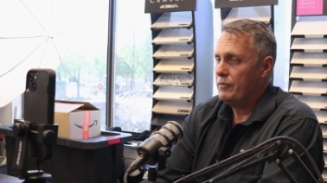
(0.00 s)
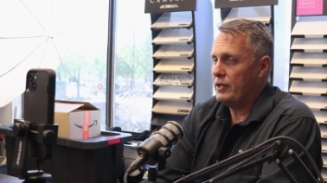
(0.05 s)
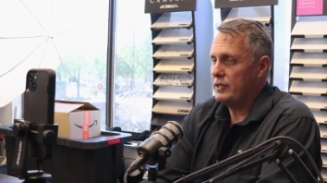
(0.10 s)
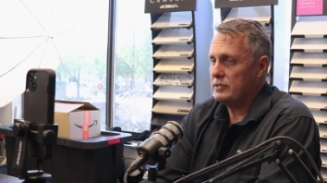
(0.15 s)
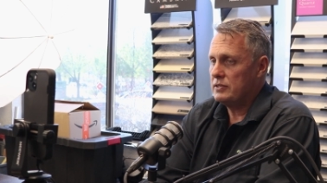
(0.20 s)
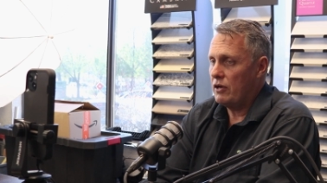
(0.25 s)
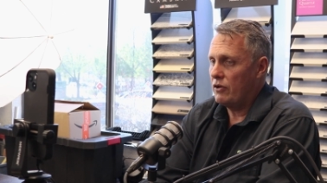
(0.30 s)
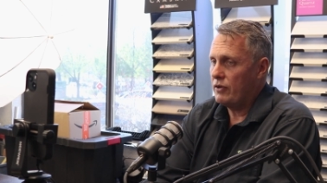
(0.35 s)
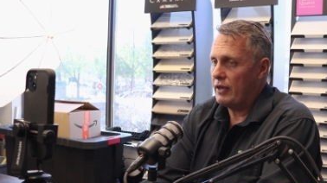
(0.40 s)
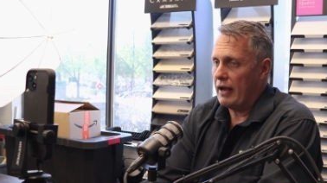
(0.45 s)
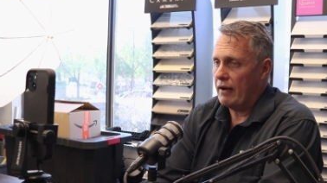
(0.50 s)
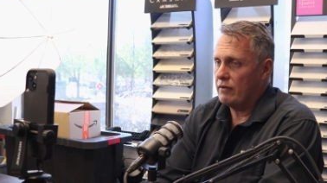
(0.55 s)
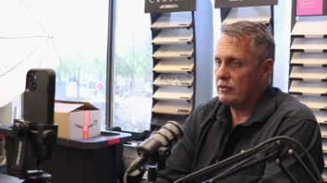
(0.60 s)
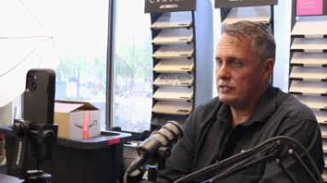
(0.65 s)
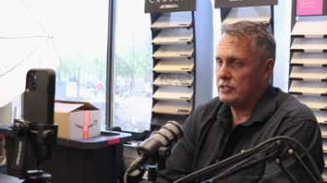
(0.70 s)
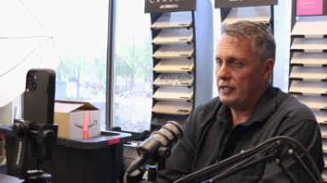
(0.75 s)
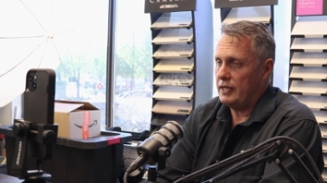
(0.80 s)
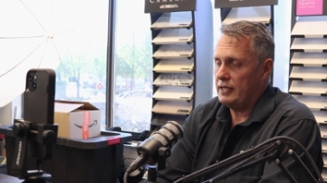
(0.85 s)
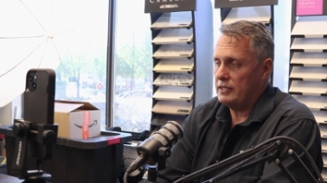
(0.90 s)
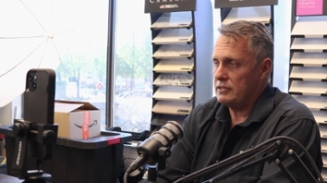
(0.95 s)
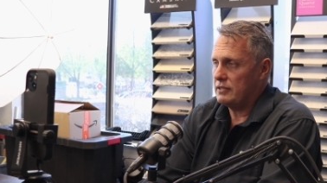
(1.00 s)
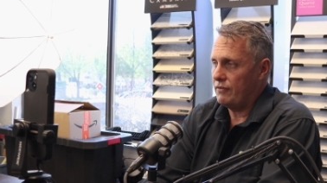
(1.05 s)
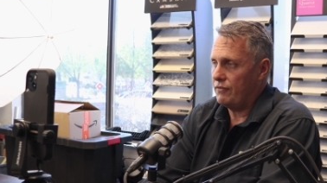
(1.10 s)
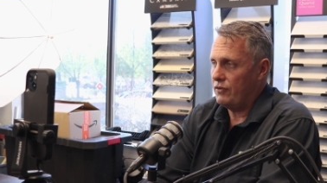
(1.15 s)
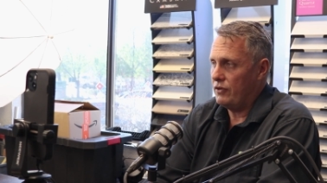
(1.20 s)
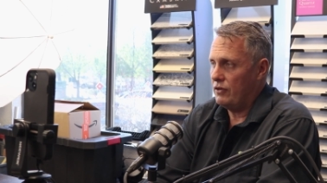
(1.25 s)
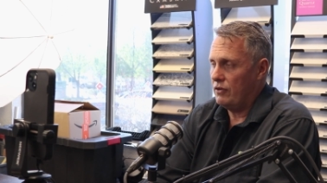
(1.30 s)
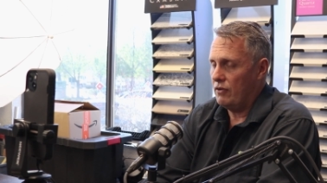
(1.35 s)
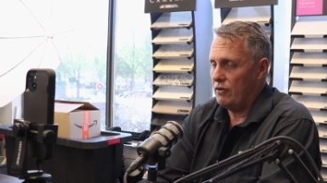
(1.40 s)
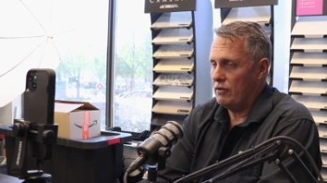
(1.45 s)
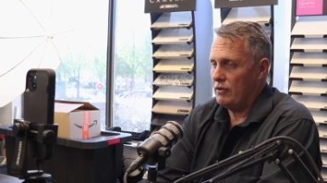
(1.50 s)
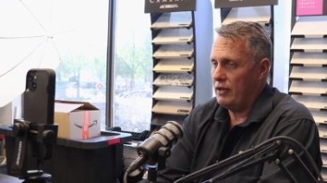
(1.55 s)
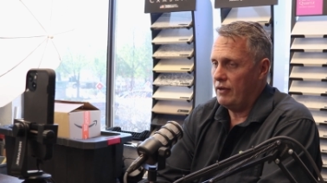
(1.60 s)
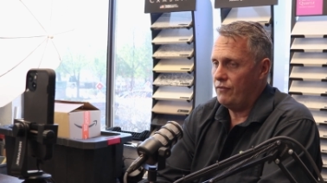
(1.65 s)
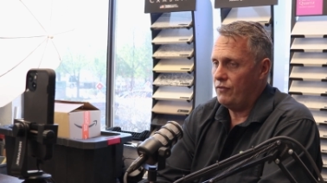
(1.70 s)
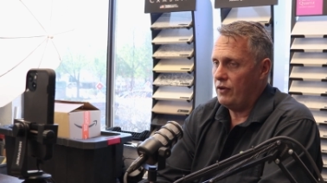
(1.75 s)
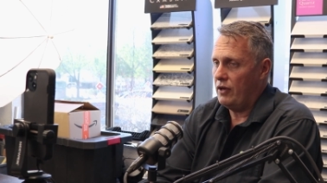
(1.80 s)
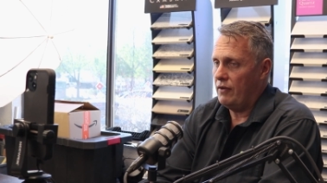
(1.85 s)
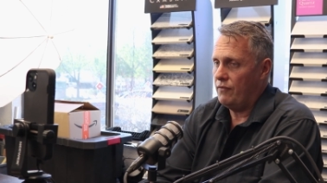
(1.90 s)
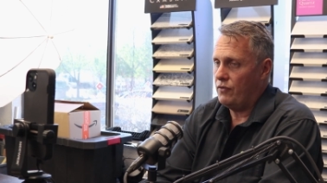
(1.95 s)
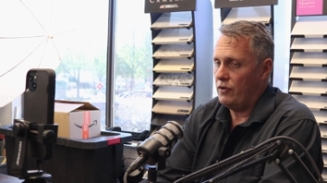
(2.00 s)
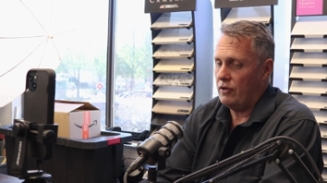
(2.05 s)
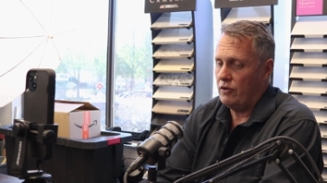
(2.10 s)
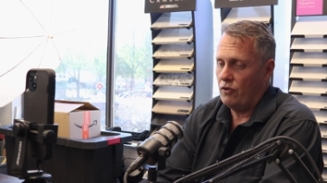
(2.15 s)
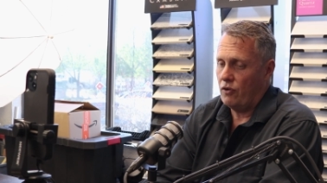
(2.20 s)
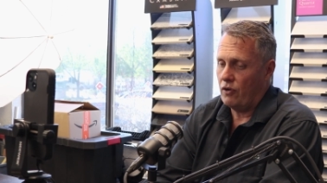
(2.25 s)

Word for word: there's no guarantees. If you're not if you, if you're